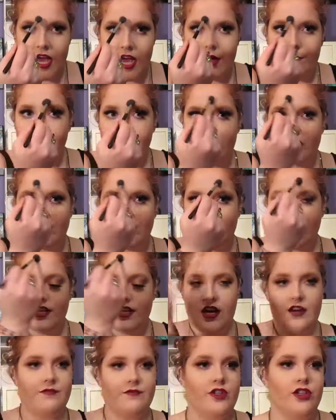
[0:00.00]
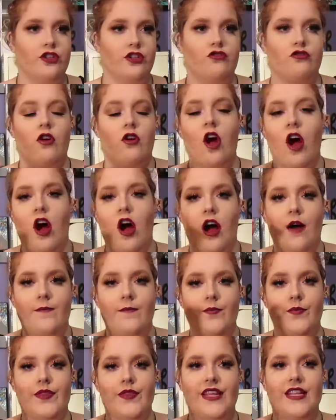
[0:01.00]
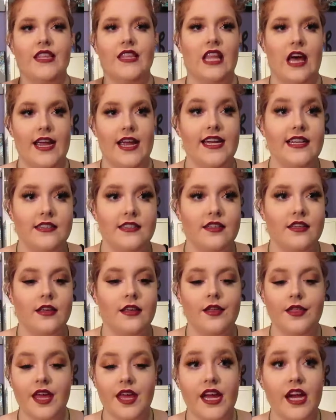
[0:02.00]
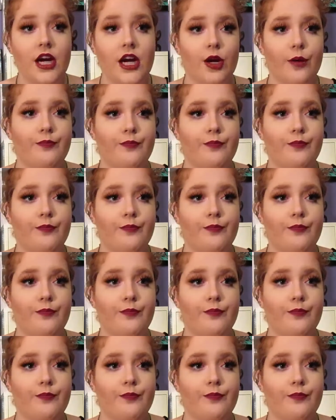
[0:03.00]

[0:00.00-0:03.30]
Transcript: but just enough to draw light there.